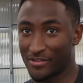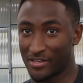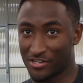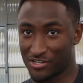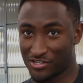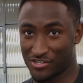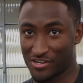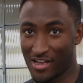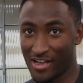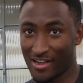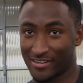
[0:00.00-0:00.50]
get
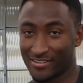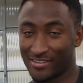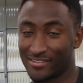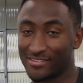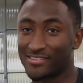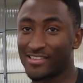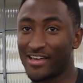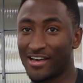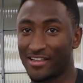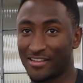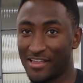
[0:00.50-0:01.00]
shocked. It's
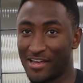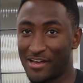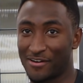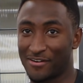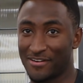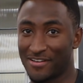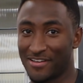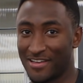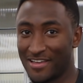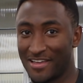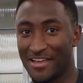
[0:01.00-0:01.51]
that
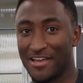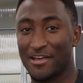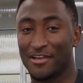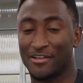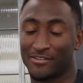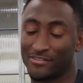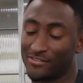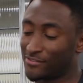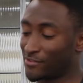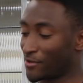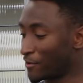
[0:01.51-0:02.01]
loud.
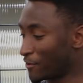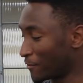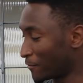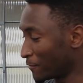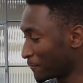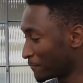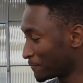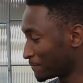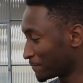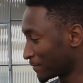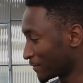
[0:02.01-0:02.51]

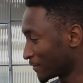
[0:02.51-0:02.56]
So